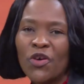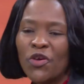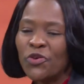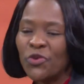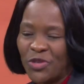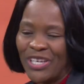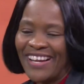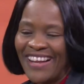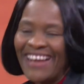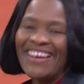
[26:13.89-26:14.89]
You
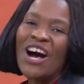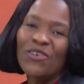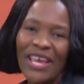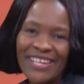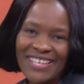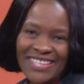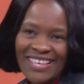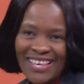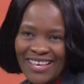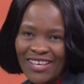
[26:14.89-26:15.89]
declare now that he's
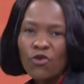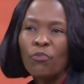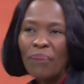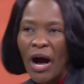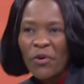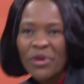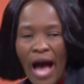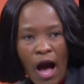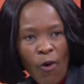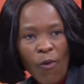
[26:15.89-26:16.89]
king. You bow
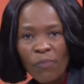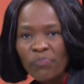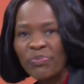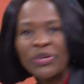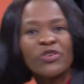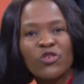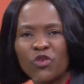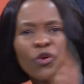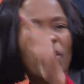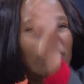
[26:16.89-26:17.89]
now, because you
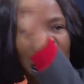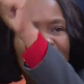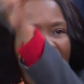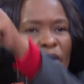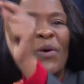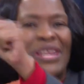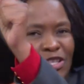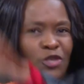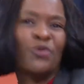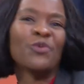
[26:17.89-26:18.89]
don't want to bow when
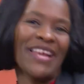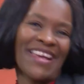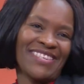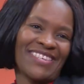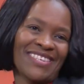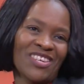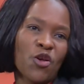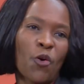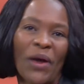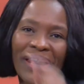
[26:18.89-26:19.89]
it's too late,
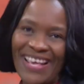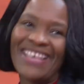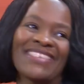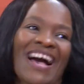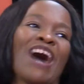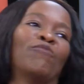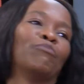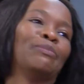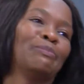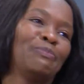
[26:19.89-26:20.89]
when he is
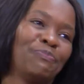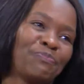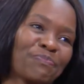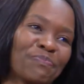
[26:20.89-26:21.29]
come.